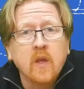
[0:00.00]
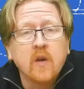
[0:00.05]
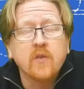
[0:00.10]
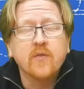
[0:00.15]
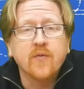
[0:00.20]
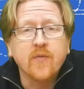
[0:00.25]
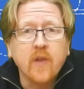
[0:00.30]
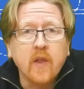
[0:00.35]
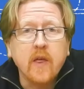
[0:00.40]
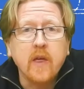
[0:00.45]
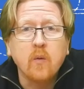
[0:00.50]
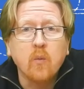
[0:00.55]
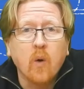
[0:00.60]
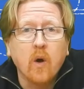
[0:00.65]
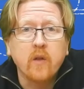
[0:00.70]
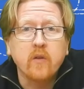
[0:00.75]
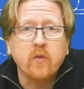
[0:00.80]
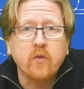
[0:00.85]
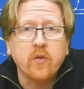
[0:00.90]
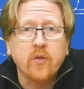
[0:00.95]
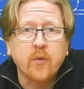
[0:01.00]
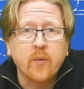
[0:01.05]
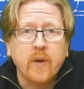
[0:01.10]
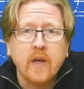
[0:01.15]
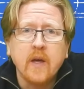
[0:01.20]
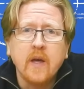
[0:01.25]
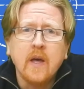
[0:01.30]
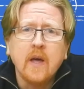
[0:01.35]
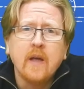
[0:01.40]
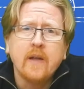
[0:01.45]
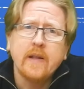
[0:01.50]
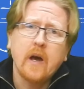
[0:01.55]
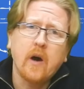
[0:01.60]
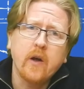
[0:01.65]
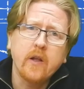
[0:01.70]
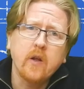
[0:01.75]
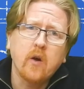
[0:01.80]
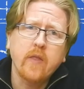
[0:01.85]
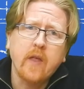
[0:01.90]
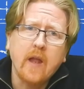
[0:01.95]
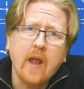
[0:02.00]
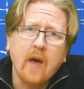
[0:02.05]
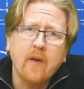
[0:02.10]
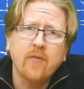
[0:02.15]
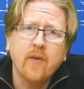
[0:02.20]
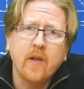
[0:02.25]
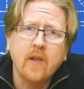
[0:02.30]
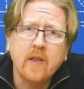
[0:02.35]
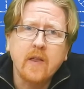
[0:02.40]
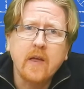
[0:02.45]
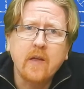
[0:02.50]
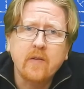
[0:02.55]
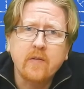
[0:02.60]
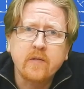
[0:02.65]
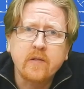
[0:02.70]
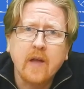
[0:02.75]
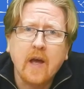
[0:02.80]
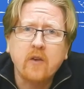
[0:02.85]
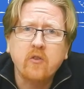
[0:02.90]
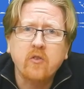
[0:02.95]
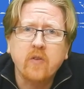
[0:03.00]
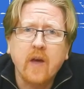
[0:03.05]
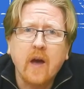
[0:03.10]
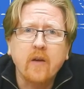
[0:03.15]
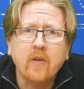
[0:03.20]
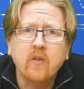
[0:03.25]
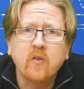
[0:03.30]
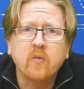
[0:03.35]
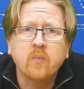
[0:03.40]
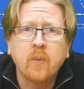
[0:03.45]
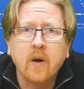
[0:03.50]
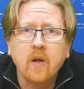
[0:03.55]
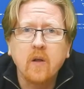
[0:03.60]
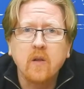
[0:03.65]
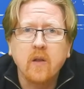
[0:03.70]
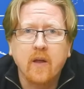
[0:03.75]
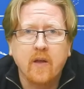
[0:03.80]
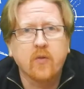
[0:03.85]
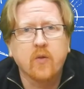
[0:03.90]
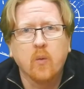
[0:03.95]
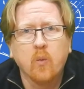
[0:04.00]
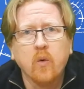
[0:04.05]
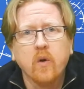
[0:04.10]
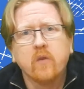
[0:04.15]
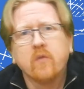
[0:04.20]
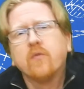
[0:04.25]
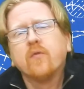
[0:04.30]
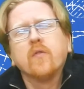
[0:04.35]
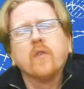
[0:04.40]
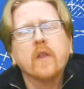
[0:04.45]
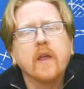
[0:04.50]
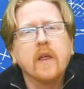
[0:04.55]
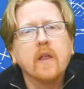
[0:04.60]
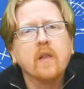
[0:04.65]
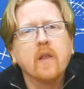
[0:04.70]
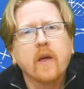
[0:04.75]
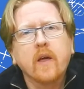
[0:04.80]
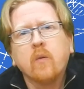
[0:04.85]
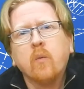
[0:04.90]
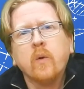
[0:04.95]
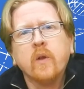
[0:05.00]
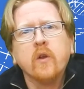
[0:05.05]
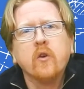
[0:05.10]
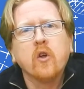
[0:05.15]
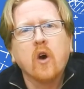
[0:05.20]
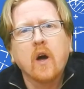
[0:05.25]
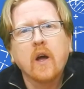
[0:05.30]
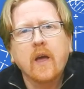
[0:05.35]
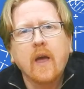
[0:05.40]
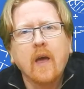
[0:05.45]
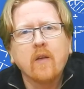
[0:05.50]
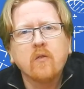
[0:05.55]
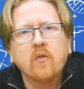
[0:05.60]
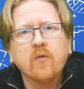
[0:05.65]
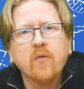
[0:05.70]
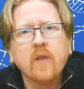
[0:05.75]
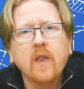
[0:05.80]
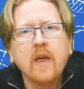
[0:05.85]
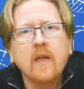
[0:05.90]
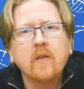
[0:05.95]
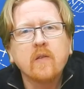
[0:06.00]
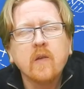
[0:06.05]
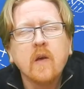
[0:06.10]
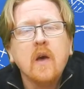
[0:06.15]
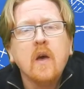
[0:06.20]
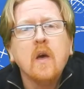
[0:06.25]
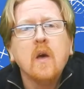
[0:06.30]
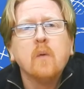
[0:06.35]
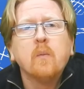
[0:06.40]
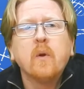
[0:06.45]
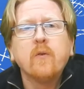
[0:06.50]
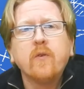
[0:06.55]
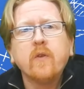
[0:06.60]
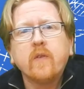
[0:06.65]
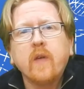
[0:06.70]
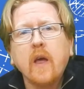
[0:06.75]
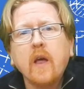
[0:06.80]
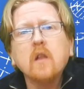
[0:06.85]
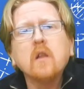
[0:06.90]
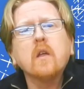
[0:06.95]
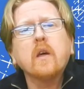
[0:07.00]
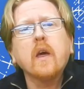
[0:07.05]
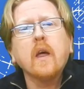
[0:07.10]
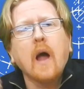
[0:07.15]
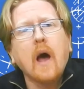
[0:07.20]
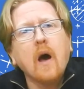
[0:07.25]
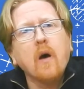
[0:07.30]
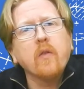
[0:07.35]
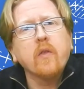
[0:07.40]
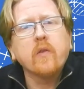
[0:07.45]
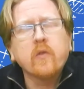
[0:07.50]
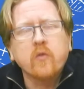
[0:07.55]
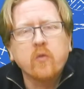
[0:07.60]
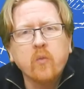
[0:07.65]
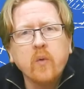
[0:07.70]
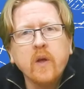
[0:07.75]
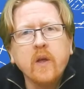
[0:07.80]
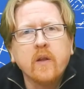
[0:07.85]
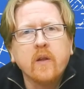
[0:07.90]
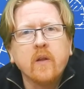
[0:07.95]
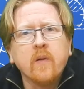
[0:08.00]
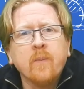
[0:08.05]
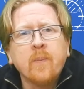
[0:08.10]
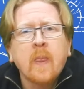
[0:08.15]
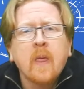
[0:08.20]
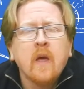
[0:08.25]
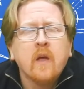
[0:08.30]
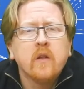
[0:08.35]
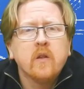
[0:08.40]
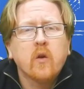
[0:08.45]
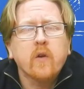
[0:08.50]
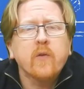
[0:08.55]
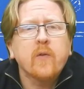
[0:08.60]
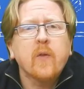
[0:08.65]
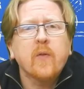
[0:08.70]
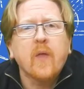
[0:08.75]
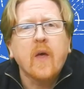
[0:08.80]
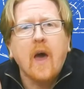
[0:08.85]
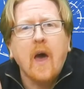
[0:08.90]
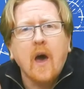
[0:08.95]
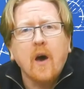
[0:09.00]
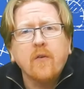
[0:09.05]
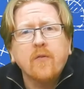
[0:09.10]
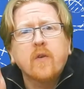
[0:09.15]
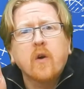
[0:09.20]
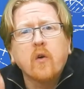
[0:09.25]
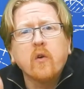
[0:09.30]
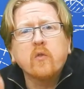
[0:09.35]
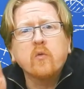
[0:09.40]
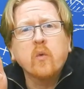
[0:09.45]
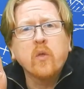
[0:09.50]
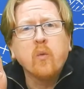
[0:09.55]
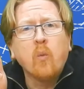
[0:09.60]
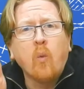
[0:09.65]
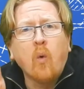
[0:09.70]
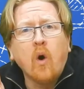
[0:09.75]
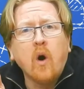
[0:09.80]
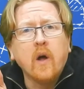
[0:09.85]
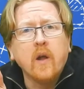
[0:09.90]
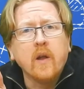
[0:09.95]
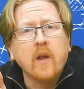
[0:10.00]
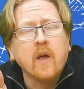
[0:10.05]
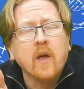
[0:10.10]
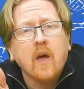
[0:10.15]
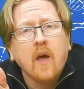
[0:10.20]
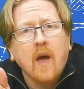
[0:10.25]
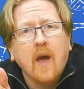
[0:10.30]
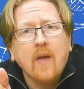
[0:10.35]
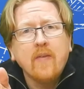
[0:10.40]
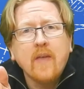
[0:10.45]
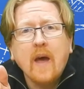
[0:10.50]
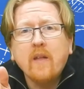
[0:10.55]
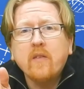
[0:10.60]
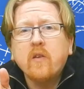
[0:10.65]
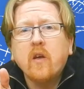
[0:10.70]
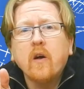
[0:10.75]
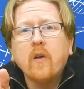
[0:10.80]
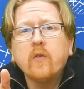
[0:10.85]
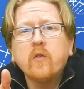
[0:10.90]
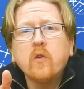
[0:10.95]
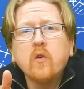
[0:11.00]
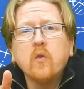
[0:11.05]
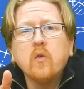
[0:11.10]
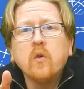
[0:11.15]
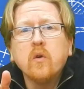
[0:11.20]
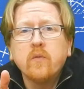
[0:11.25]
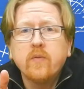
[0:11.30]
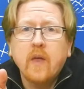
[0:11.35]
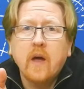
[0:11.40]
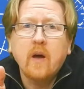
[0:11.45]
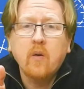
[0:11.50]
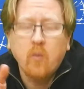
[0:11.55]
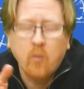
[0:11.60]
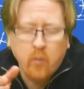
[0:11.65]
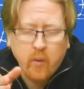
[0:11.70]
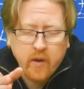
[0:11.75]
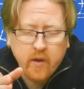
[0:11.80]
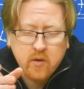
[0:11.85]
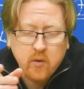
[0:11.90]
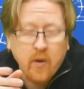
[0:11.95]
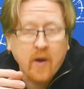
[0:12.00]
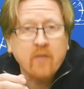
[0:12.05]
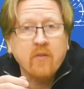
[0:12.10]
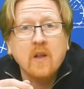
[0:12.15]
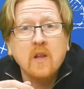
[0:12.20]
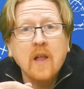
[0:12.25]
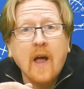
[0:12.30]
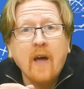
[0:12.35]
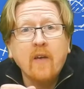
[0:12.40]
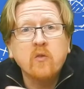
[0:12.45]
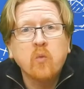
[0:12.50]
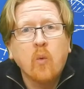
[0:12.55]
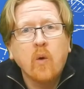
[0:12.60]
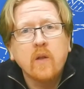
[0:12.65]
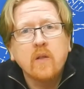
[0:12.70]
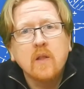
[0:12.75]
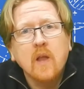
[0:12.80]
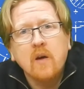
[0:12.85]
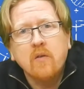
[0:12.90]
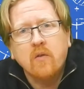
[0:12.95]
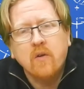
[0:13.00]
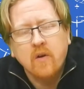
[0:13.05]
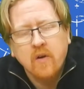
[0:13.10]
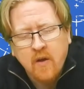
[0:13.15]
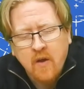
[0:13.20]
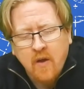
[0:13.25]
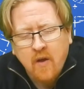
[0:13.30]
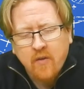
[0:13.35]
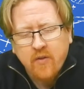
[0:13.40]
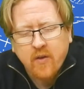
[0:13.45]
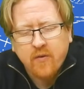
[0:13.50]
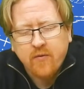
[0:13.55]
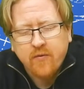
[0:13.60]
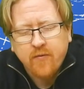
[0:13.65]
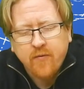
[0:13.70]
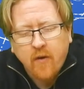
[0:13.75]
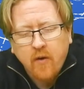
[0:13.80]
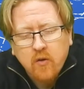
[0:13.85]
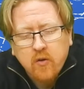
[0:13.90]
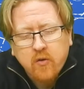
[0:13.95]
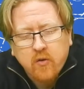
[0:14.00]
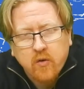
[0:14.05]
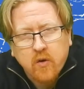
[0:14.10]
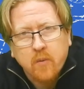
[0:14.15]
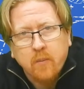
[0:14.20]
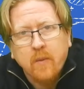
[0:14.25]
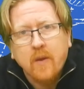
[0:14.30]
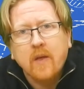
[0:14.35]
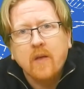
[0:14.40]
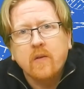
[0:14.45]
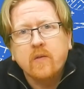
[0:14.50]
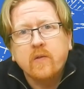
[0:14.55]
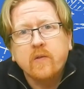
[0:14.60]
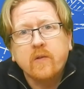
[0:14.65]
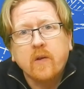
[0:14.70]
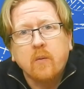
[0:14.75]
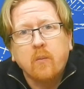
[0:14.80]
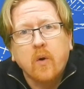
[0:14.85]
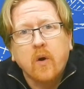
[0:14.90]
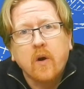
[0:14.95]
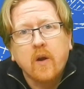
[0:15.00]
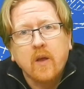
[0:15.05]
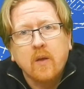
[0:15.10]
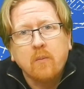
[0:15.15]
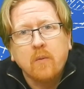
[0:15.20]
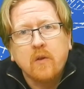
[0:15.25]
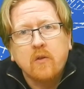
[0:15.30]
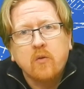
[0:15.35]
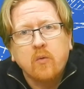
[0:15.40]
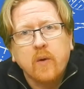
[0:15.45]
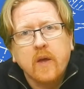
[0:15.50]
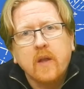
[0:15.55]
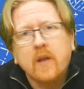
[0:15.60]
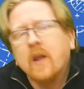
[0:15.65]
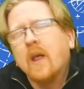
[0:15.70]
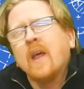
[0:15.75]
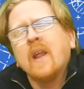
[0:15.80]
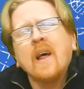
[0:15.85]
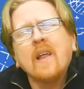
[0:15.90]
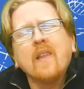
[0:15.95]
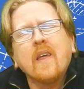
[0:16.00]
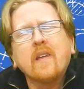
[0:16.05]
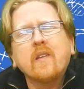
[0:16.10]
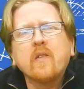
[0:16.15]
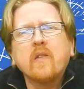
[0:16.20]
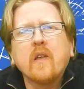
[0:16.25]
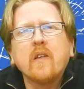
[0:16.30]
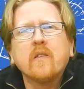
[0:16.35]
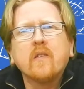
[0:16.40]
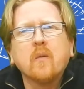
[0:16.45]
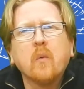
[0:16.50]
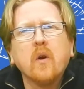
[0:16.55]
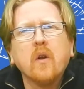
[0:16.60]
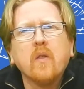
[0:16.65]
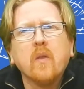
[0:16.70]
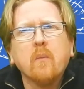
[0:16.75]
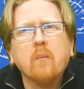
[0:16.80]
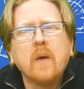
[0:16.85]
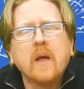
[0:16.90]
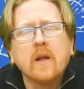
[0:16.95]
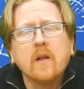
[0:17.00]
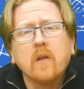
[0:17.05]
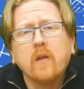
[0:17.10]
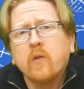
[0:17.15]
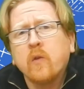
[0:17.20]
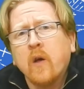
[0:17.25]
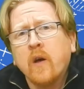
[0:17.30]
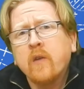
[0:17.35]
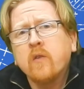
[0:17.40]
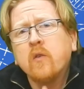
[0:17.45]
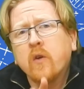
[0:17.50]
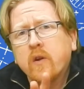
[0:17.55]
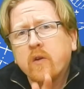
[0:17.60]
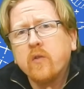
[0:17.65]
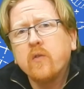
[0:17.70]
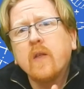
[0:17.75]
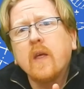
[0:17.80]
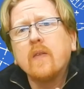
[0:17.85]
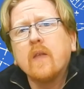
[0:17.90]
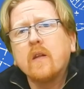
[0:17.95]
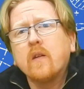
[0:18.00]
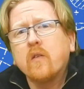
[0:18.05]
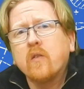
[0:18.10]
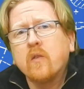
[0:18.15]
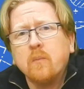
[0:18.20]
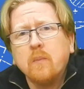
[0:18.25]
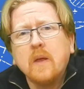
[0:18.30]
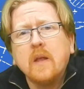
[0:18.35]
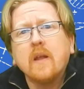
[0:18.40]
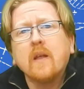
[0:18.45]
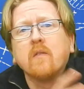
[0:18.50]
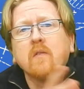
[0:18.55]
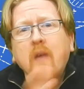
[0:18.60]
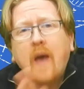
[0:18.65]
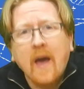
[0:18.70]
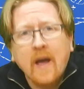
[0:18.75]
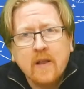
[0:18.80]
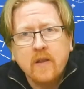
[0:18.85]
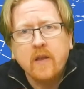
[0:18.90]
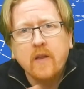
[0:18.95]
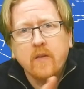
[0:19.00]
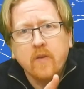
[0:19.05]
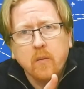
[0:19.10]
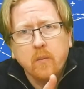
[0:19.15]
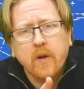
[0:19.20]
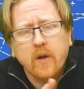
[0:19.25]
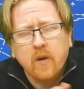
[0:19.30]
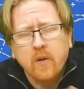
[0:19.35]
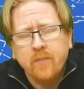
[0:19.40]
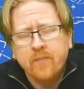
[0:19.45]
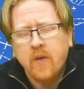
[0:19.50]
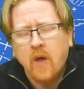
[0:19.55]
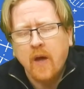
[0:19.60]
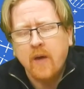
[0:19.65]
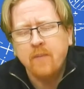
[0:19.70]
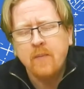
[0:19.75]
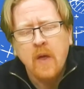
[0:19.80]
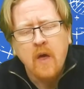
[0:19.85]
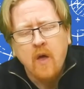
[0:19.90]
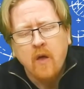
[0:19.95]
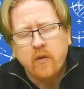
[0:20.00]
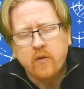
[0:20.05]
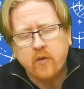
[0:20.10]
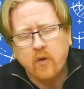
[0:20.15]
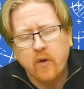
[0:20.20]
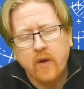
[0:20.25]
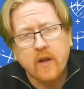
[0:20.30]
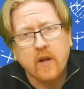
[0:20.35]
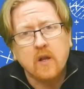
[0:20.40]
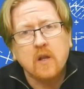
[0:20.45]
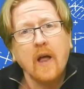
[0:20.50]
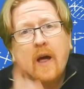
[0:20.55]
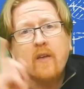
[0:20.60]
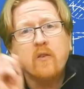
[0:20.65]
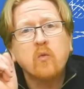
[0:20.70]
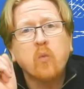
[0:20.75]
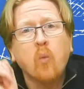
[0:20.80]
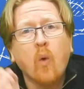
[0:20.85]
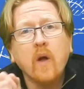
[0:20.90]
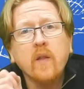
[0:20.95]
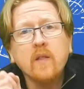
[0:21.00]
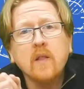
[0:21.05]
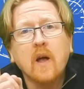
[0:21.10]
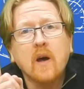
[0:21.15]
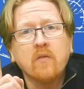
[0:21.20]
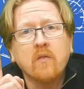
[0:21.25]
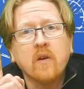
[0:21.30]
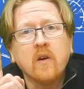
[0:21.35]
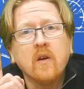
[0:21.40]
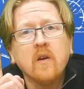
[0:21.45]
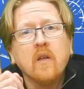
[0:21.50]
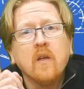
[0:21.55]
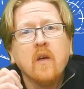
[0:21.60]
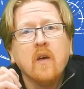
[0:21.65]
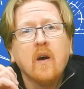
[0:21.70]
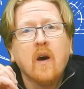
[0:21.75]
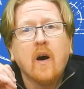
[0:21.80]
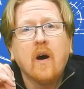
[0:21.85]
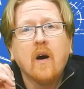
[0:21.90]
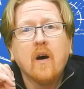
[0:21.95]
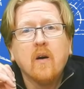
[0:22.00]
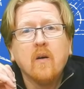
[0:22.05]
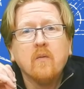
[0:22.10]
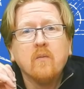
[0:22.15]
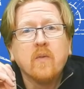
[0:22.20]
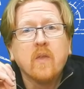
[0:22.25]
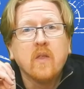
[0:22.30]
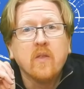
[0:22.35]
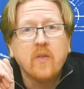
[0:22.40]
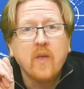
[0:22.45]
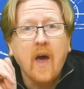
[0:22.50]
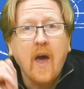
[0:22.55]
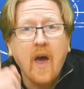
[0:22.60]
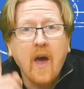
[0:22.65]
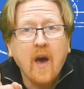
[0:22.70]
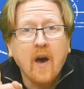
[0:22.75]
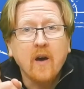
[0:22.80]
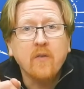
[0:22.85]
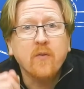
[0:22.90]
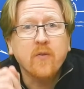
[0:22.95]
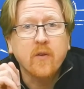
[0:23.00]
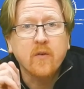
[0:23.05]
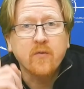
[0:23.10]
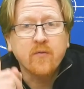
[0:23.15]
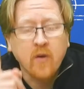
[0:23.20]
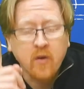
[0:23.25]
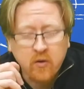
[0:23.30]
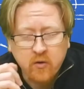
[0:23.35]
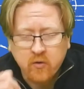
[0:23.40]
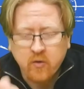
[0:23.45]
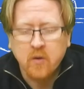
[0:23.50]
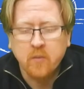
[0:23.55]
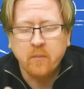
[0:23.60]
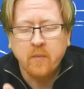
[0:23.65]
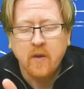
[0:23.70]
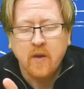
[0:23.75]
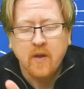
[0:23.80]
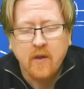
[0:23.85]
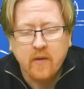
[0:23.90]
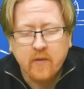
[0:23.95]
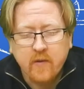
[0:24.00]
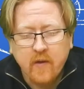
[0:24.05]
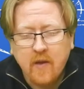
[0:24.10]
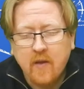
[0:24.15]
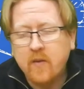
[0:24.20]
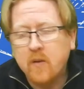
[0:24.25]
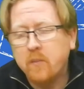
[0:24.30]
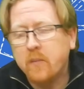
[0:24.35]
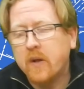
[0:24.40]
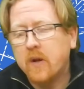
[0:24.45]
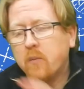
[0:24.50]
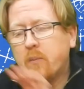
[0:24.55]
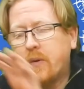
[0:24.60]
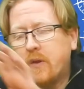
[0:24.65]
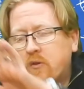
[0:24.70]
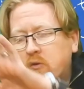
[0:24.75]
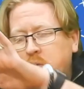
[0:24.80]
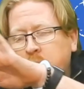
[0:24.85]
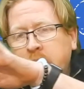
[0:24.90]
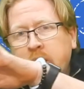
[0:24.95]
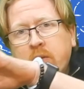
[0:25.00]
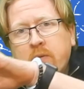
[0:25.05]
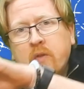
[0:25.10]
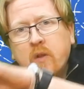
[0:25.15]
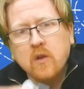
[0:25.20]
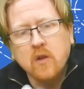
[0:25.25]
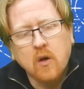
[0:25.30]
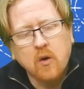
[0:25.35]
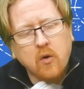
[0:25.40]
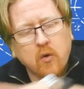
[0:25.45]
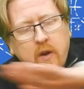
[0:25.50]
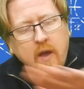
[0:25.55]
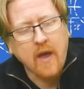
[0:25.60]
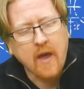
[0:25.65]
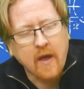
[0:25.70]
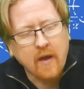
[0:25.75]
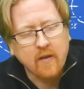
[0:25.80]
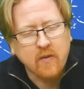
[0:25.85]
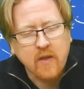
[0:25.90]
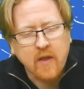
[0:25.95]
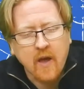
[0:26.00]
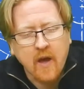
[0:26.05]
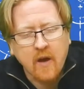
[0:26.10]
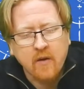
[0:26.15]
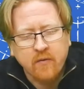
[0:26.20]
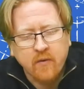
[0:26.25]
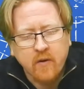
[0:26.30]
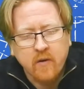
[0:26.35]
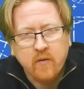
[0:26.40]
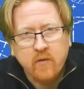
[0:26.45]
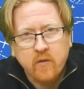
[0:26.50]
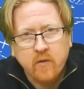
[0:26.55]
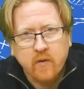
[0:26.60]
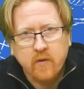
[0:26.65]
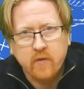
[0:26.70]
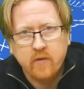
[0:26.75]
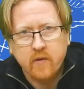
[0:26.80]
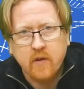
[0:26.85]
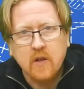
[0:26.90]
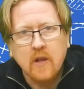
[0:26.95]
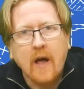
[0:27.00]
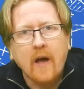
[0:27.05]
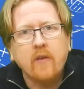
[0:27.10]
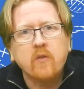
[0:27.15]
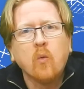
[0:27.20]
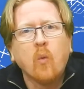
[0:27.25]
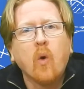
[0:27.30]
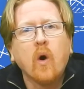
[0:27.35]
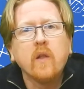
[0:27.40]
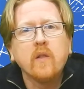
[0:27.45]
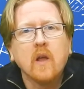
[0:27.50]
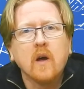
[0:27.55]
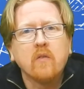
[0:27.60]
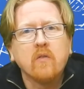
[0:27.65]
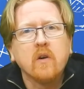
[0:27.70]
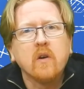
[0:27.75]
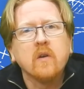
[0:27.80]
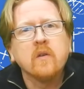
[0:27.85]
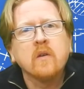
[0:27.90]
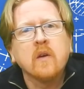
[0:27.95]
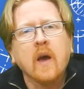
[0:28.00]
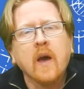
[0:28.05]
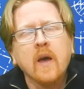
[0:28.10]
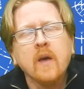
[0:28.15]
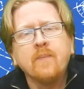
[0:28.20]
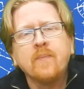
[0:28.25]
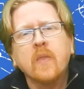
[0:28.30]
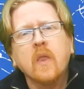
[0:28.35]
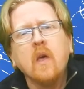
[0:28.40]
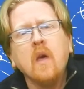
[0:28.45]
FLEE 1, 2, 3. Now I know that FLE isn't actually how you spell like the word flea, like when your dog has fleas, but if you take a look at how this is written, notice that the F goes with 1, and that tells you that when you have a class 1 lever, the fulcrum is somewhere in between. And I like to say somewhere in the middle, as long as you understand that doesn't mean exactly in the middle, okay? So in a class 1 lever, the F, the fulcrum, is in the middle between the load and the effort. So this is a class 1 lever, okay?